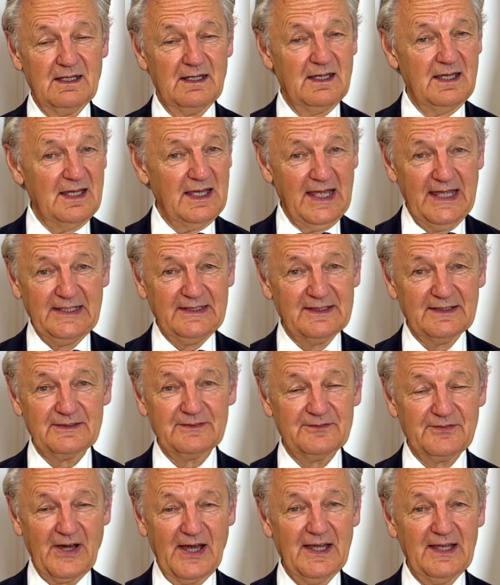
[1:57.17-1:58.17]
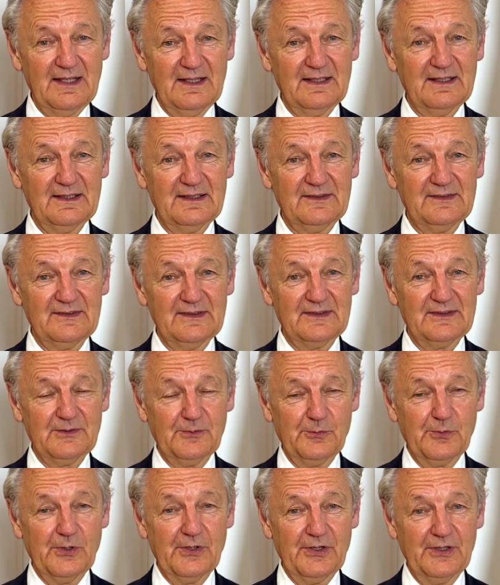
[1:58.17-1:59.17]
hate and violence in the
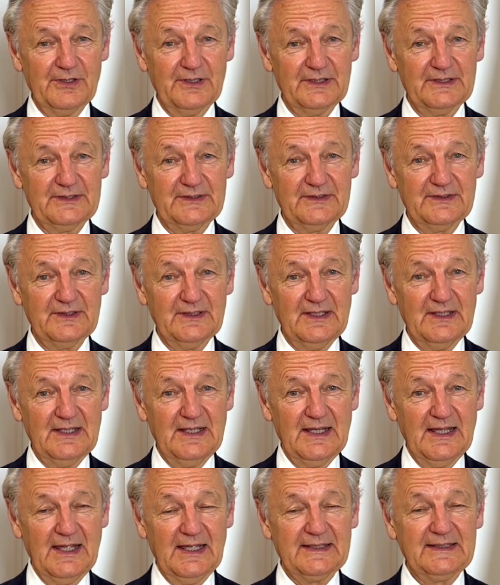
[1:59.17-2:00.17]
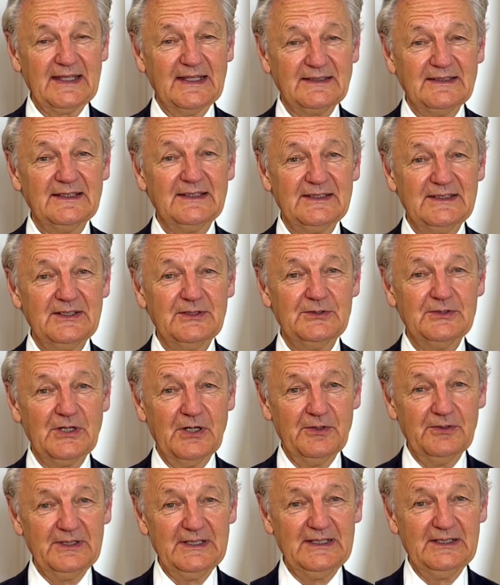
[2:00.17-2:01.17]
world, getting to
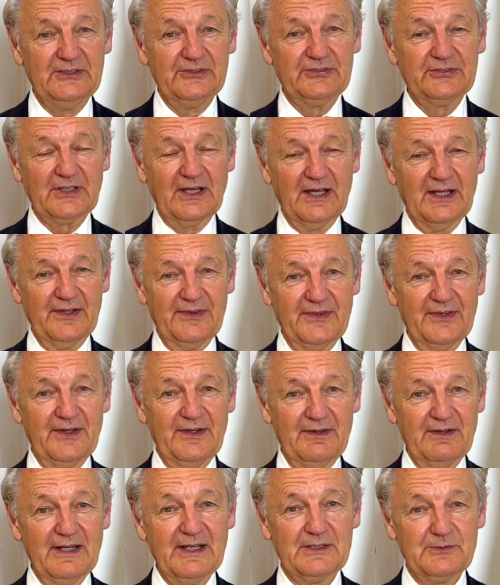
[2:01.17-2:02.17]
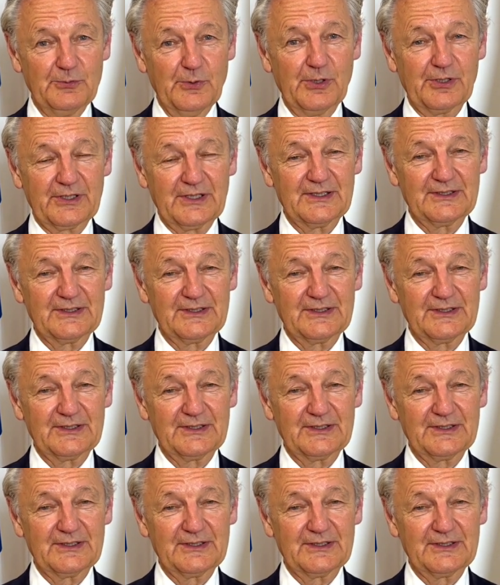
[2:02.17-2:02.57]
know each other and working